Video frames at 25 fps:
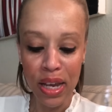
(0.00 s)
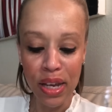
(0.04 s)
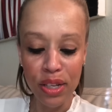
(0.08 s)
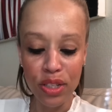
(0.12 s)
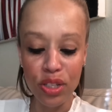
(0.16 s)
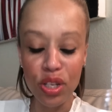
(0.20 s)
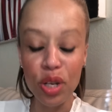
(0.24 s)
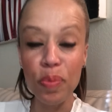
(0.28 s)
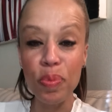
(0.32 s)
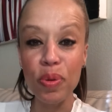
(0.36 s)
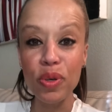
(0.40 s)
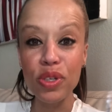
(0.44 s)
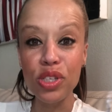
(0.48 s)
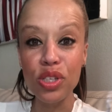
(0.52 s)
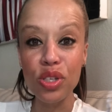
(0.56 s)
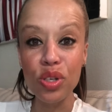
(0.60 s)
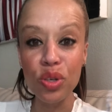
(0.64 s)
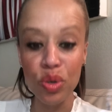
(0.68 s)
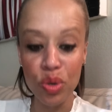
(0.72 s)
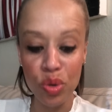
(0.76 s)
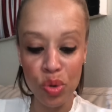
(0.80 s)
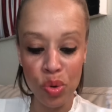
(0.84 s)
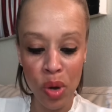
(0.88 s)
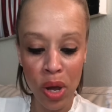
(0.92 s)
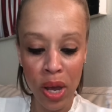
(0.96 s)
To
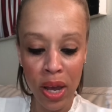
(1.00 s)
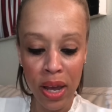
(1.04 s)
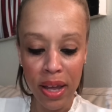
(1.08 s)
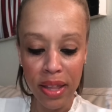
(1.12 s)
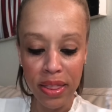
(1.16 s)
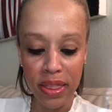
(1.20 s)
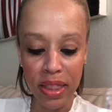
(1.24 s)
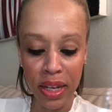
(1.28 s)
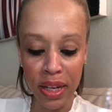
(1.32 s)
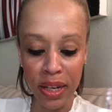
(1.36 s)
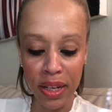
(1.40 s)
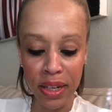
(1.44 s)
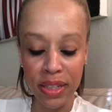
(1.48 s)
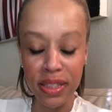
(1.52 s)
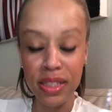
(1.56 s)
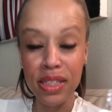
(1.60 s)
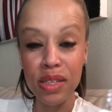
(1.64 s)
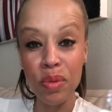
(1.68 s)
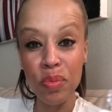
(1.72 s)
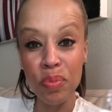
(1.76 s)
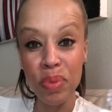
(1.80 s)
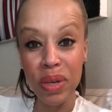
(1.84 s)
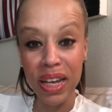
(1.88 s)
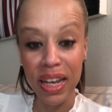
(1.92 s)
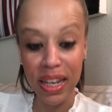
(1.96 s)
pursue things
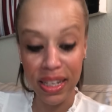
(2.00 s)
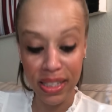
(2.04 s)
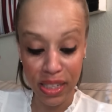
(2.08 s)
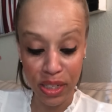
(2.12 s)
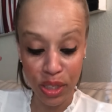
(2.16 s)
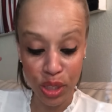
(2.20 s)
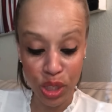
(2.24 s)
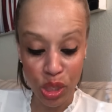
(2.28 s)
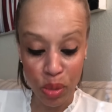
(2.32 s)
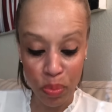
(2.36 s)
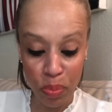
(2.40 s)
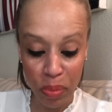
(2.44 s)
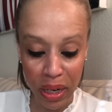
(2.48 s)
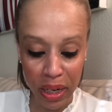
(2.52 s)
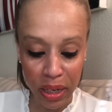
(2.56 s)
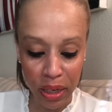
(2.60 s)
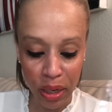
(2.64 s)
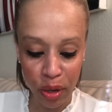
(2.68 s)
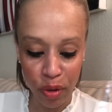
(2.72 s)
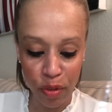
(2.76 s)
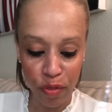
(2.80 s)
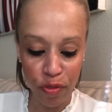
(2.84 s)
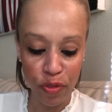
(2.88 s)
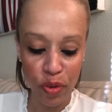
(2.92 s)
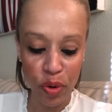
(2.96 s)
because it's
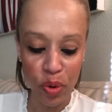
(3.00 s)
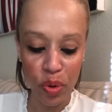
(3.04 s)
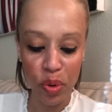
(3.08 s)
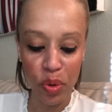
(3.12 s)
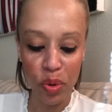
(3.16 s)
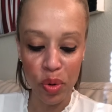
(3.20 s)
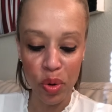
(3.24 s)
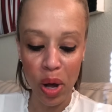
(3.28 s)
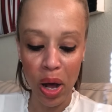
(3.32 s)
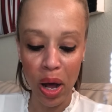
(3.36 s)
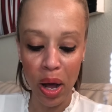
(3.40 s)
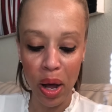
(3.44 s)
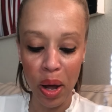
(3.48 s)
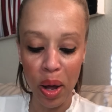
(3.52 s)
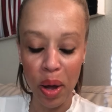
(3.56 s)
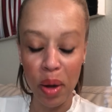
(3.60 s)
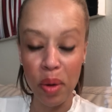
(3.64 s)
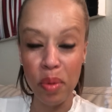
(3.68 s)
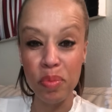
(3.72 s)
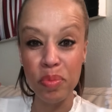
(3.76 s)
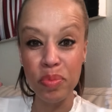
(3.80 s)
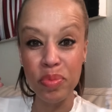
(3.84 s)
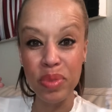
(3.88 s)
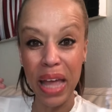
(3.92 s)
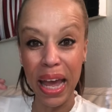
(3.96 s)
meaningful, um,
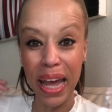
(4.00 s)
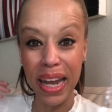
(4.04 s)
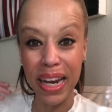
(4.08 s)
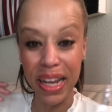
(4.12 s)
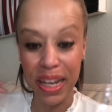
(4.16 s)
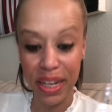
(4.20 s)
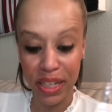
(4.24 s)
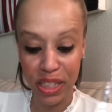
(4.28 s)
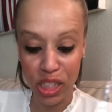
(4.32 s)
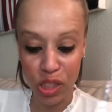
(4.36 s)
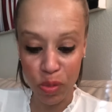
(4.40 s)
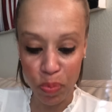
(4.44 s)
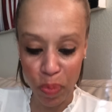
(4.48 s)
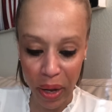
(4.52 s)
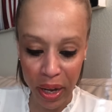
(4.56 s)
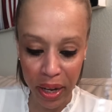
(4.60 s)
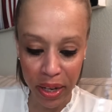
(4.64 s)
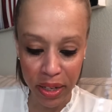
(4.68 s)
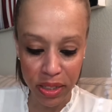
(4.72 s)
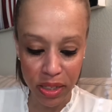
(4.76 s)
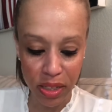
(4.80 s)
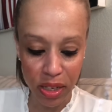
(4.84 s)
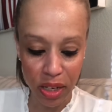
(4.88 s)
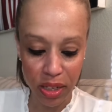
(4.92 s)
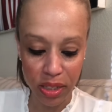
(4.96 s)
that
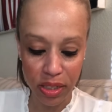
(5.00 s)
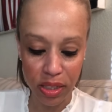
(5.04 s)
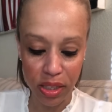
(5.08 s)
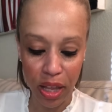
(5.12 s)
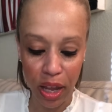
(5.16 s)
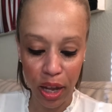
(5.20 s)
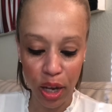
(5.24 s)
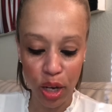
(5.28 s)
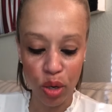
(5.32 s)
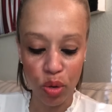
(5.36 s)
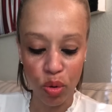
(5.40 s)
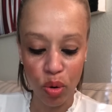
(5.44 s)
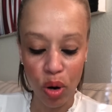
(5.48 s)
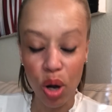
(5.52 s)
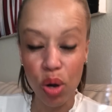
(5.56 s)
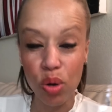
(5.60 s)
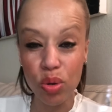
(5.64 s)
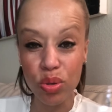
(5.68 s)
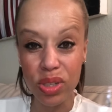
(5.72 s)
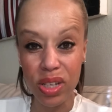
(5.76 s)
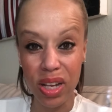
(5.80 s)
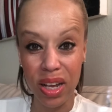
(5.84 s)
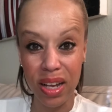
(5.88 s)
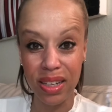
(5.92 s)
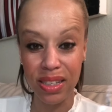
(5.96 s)
expands us, that
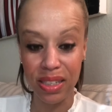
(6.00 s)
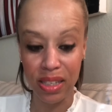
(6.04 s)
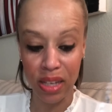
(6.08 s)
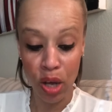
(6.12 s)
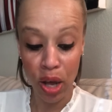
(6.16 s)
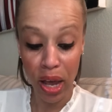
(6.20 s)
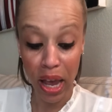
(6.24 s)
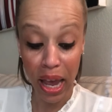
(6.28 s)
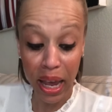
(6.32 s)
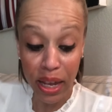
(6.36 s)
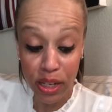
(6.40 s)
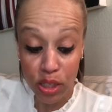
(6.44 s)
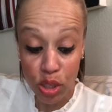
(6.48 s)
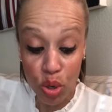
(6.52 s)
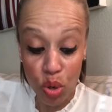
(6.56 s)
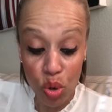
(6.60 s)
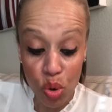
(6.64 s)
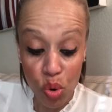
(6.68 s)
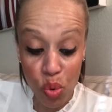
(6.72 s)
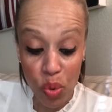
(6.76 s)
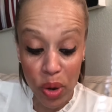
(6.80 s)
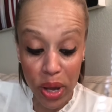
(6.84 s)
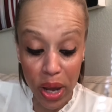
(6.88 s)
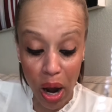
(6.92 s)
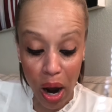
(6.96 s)
grows us as who
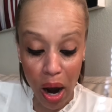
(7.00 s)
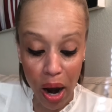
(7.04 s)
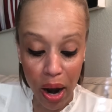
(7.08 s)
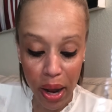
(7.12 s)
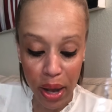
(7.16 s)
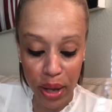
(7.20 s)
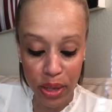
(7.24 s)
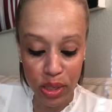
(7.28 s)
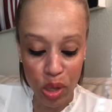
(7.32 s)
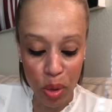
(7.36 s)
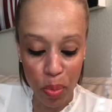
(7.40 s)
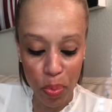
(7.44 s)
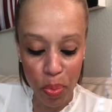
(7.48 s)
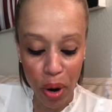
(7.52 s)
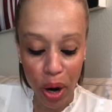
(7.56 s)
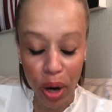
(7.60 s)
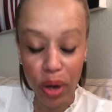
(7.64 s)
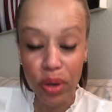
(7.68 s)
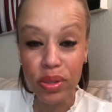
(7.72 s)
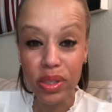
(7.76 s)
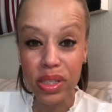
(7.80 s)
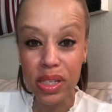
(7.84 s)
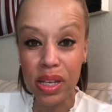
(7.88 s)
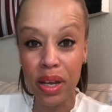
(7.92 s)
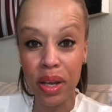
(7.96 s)
we are as a
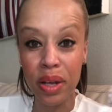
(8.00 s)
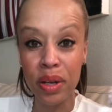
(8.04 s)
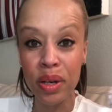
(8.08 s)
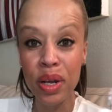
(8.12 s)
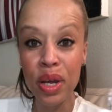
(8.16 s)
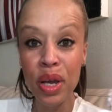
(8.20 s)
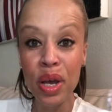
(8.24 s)
person.